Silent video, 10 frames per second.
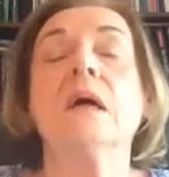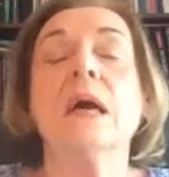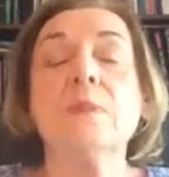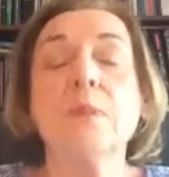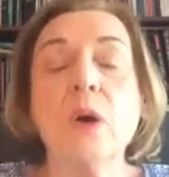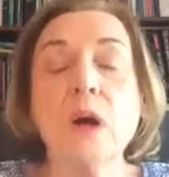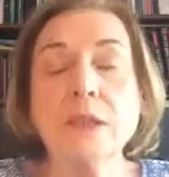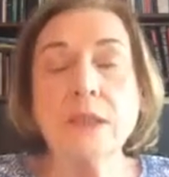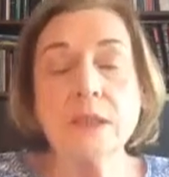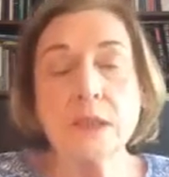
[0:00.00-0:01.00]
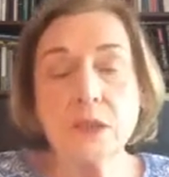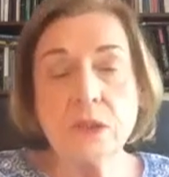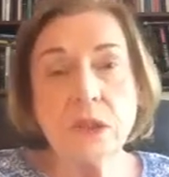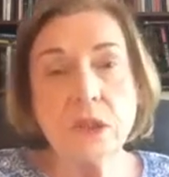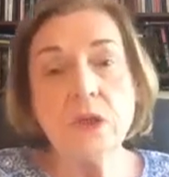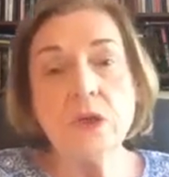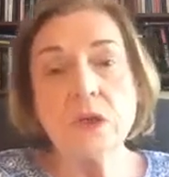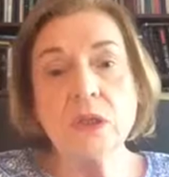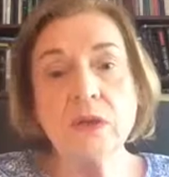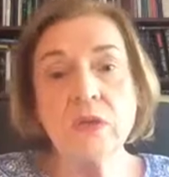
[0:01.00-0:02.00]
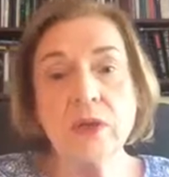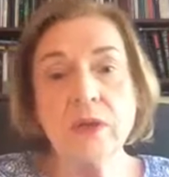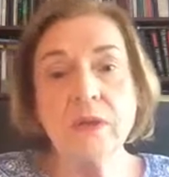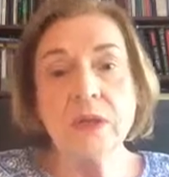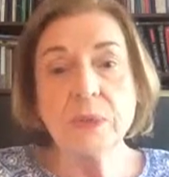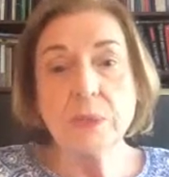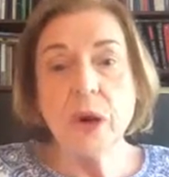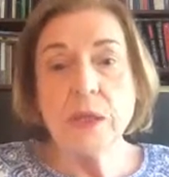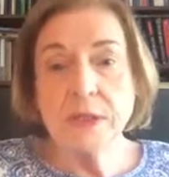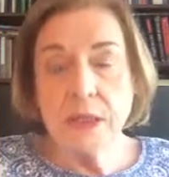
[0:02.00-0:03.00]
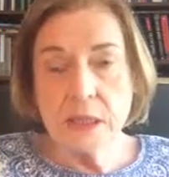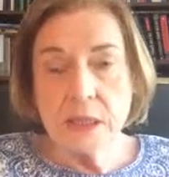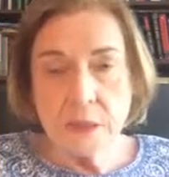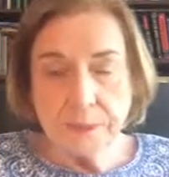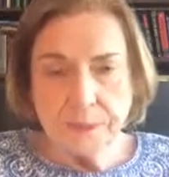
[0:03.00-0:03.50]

and processes to use in the forgiveness process.